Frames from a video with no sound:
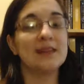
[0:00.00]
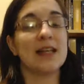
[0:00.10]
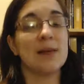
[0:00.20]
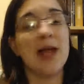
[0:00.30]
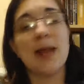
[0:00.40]
is
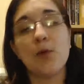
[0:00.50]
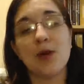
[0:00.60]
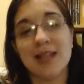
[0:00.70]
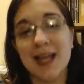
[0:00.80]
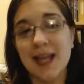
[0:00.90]
going to pay
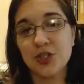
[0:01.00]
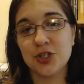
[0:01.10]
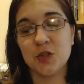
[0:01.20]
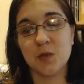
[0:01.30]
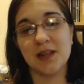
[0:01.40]
more
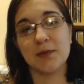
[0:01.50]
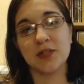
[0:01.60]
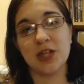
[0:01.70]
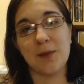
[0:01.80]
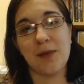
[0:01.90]
attention to what the
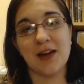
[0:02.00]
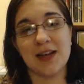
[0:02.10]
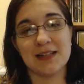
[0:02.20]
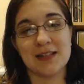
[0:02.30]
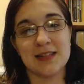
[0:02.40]
Libertarian
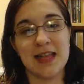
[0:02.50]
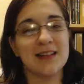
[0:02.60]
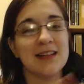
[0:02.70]
Party has to say.